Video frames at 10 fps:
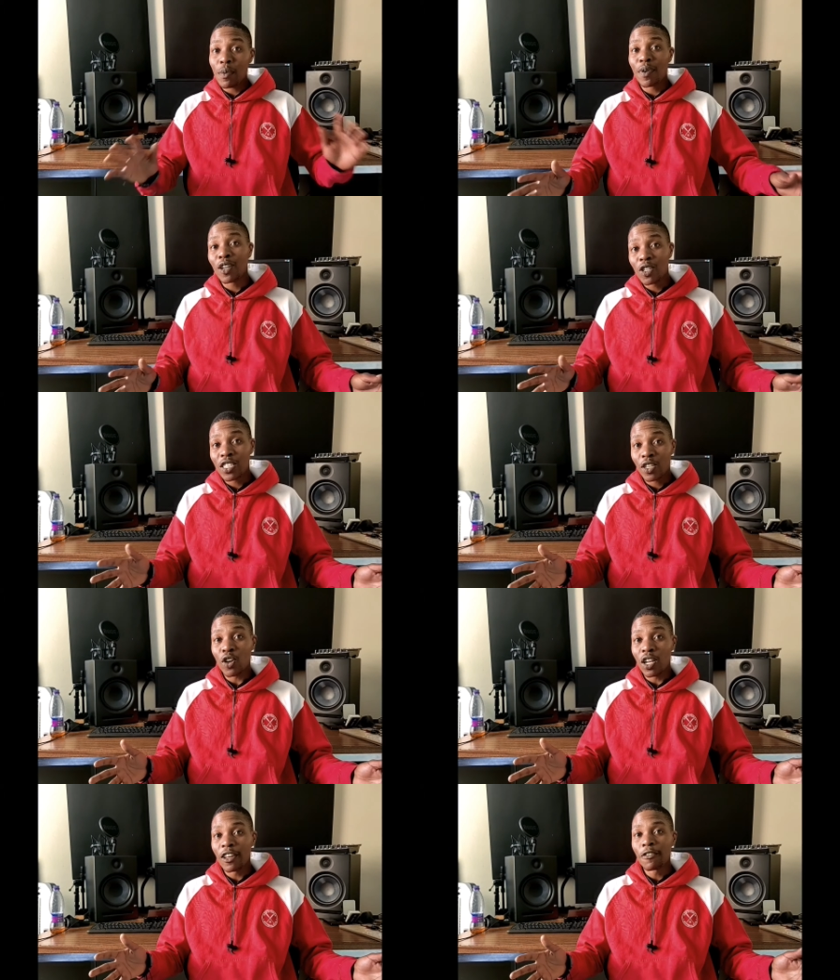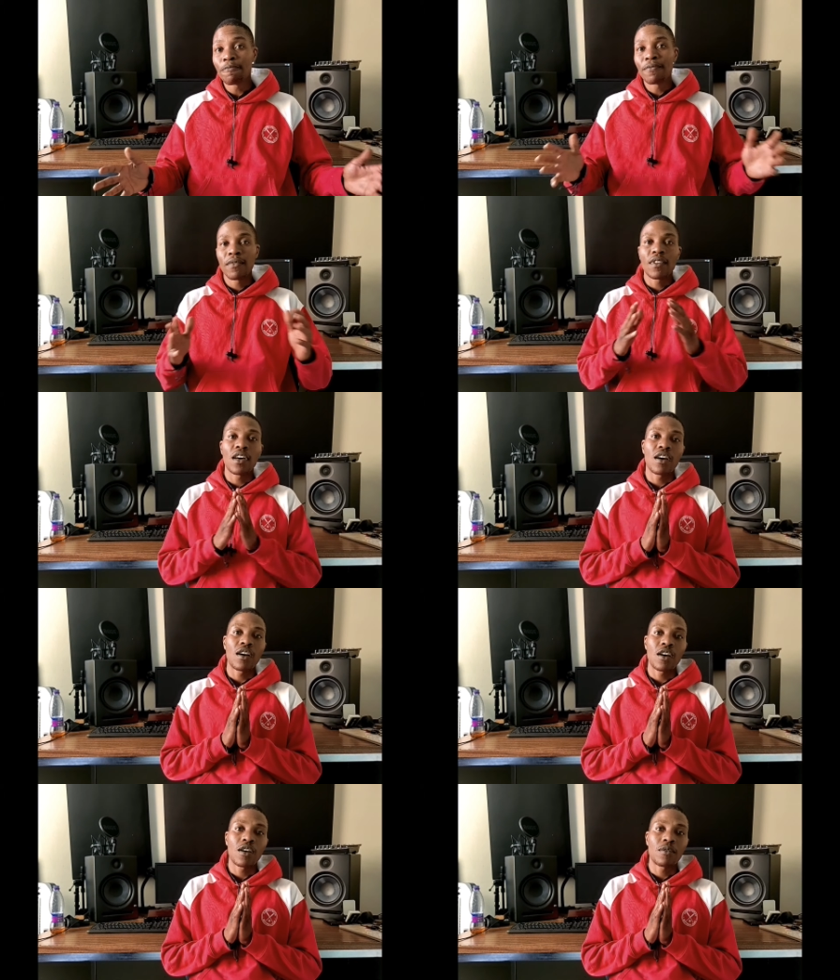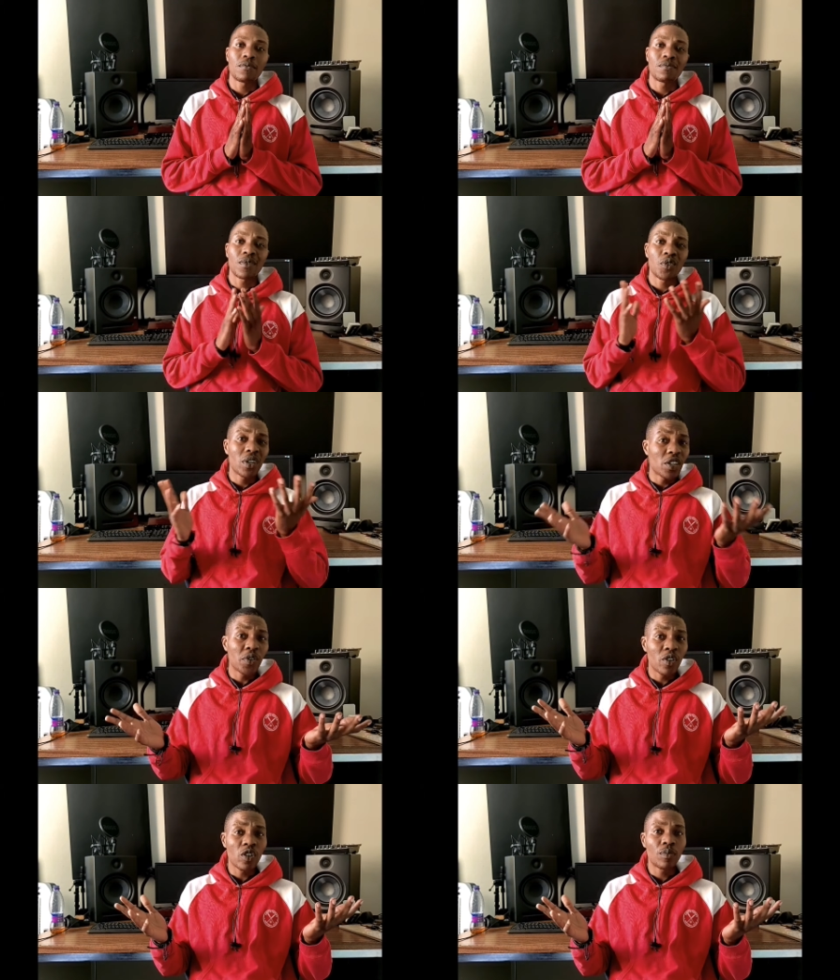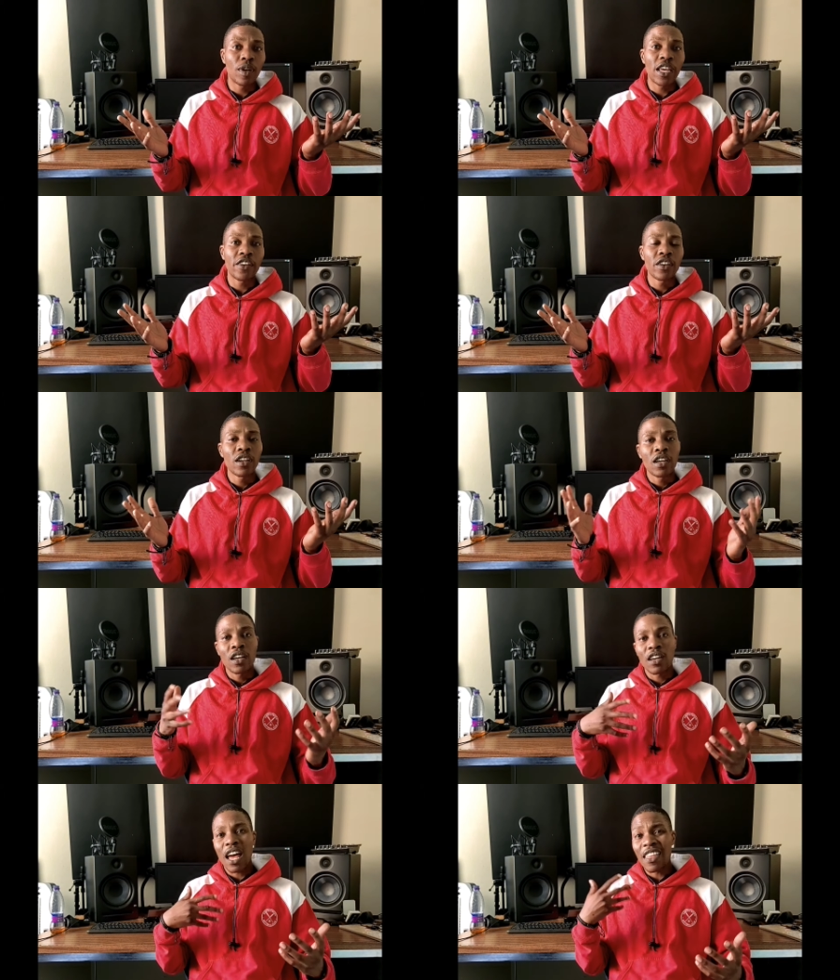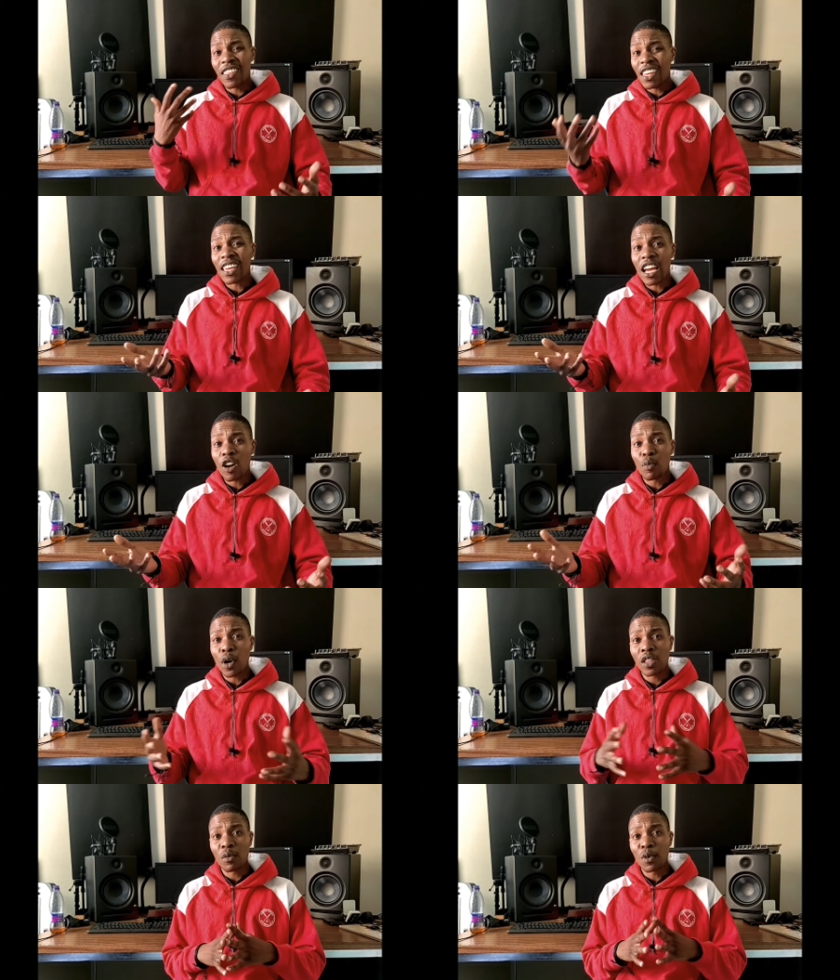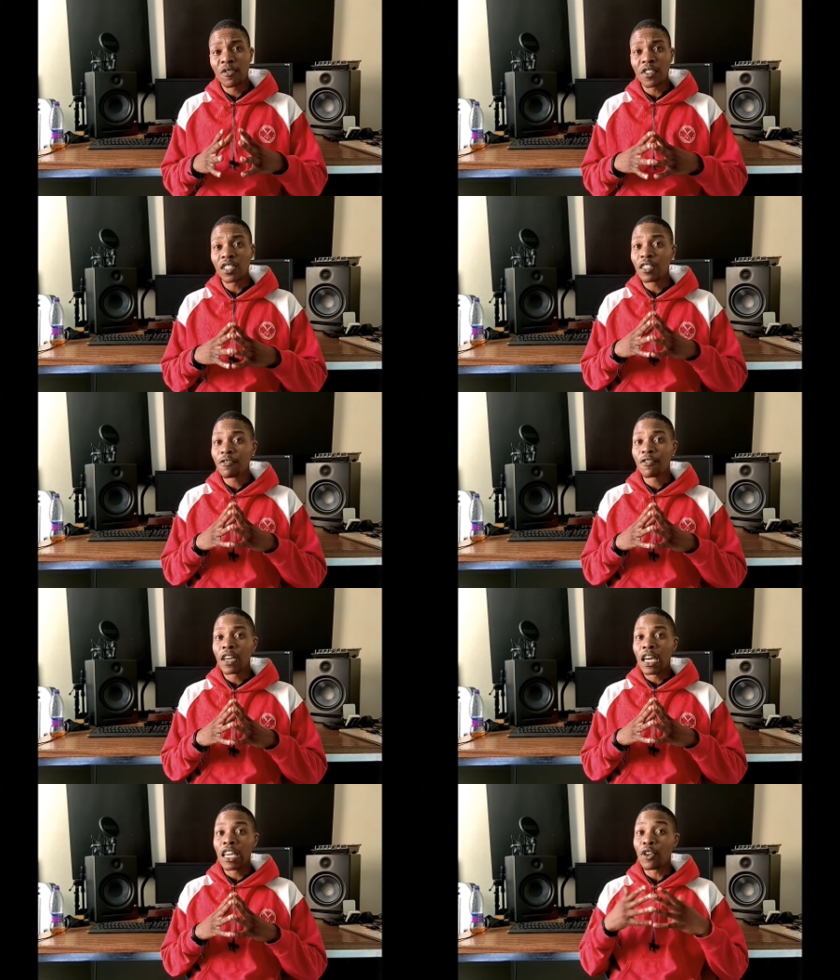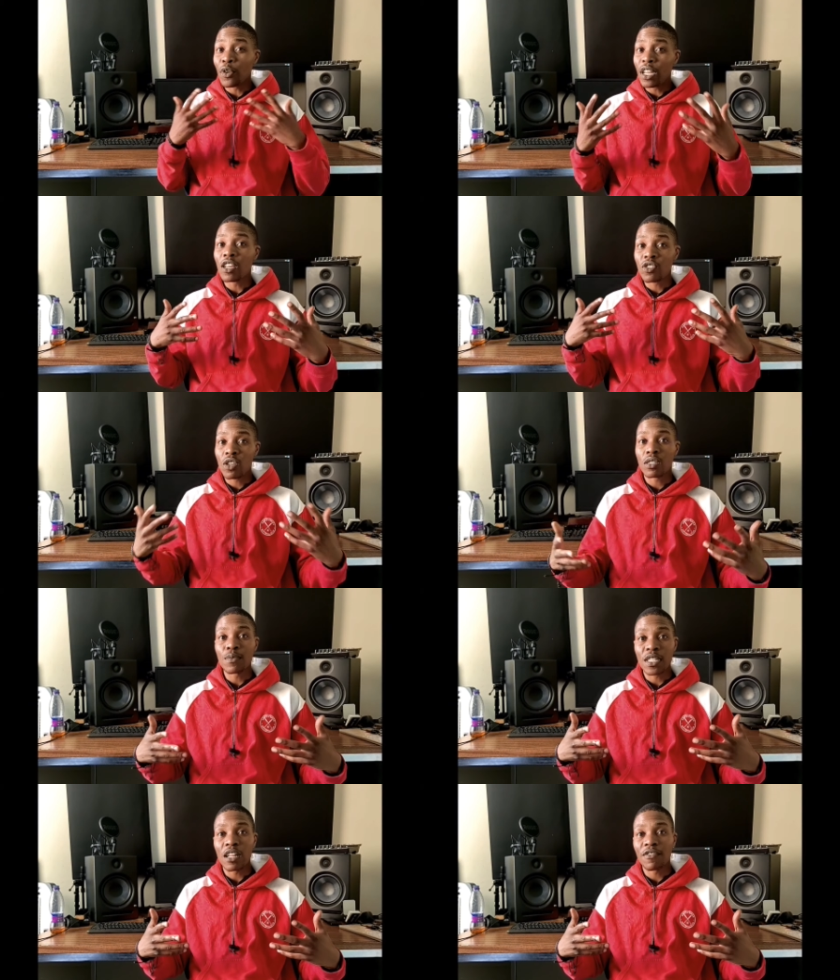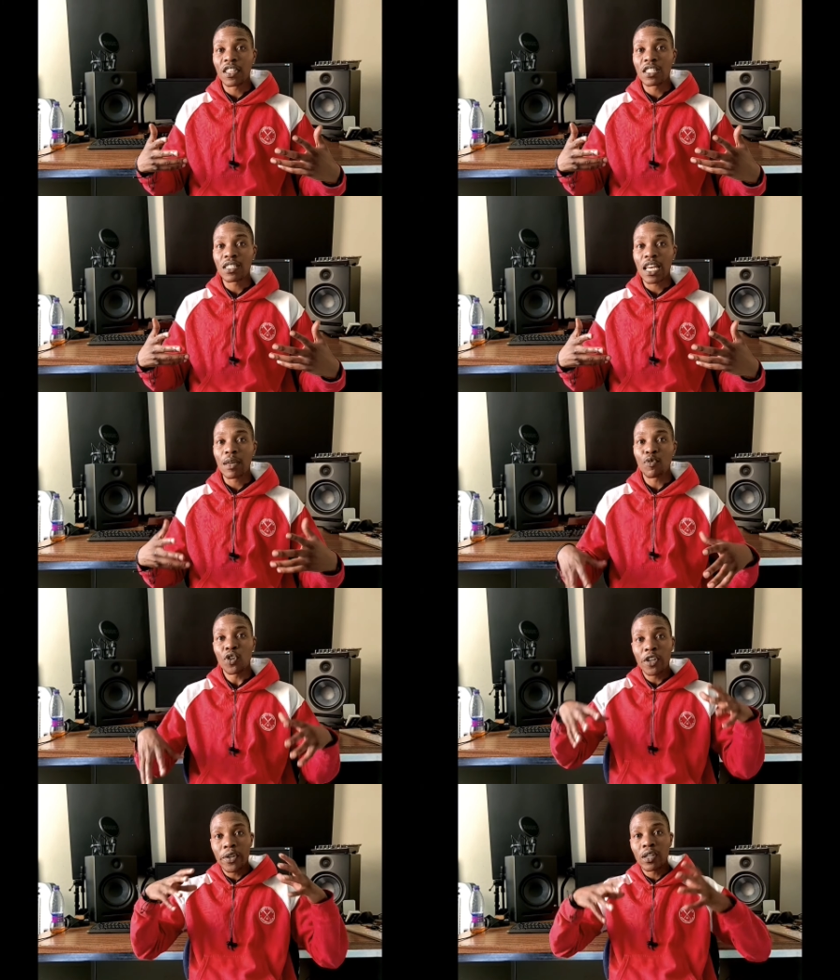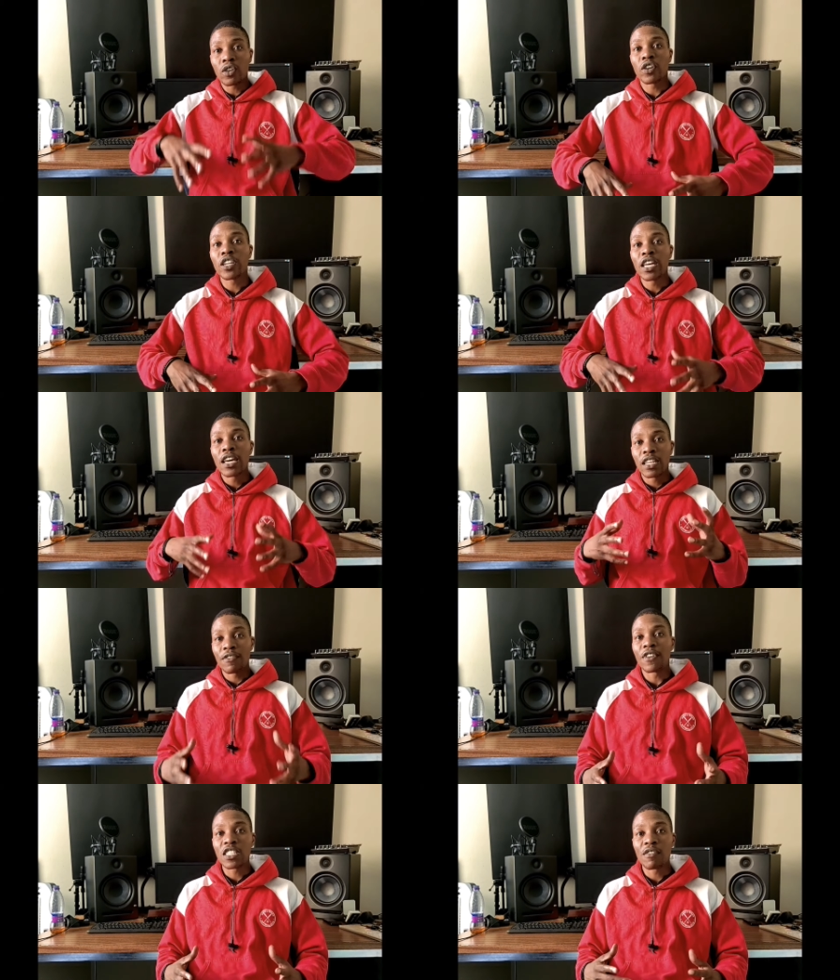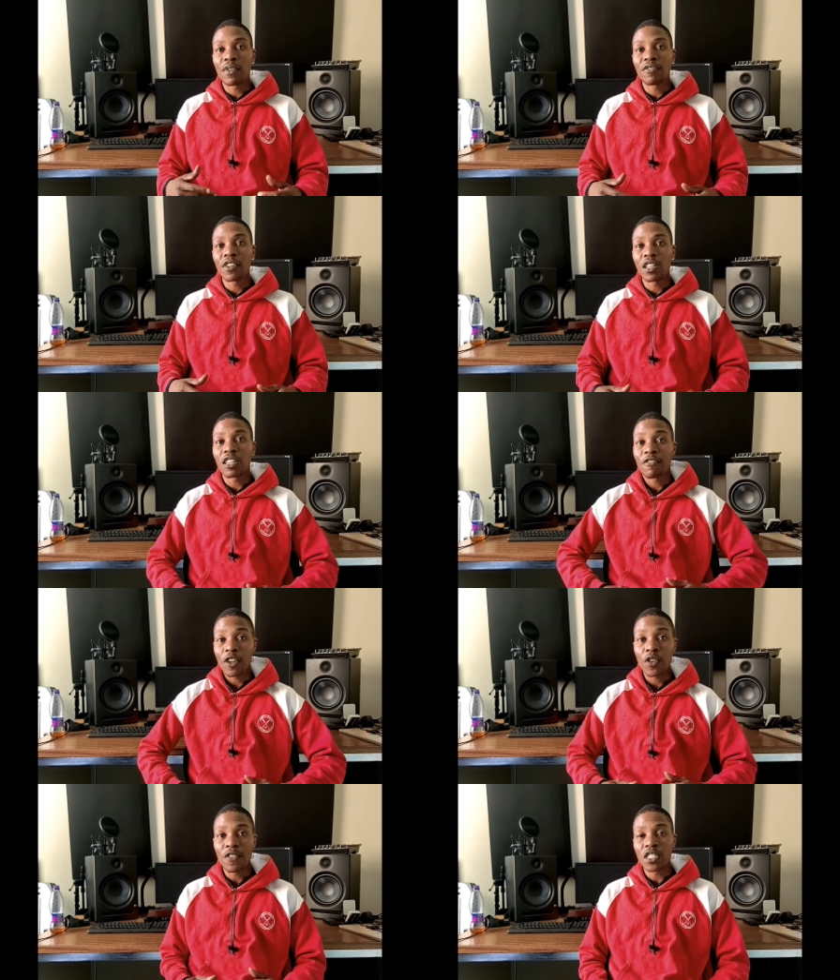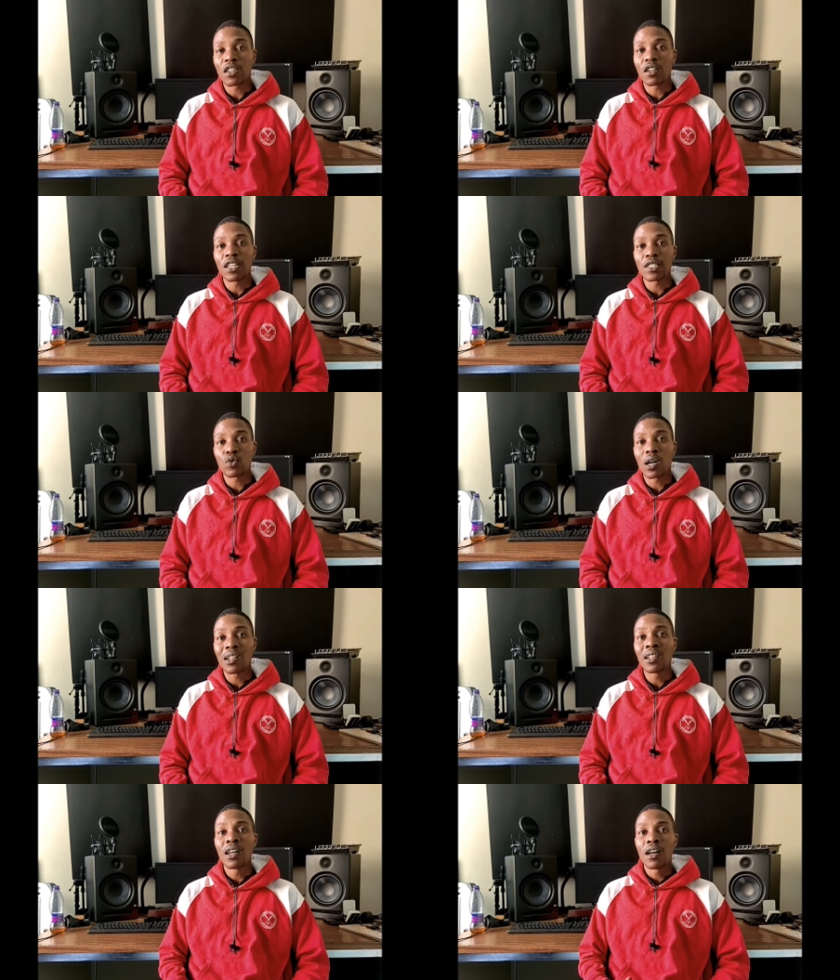Sphephelo Sithole. Uh, um, really, really good player. I think he can come on the midfield if he really asserts himself in this game. Really, really good defensive midfielder, very physical as well.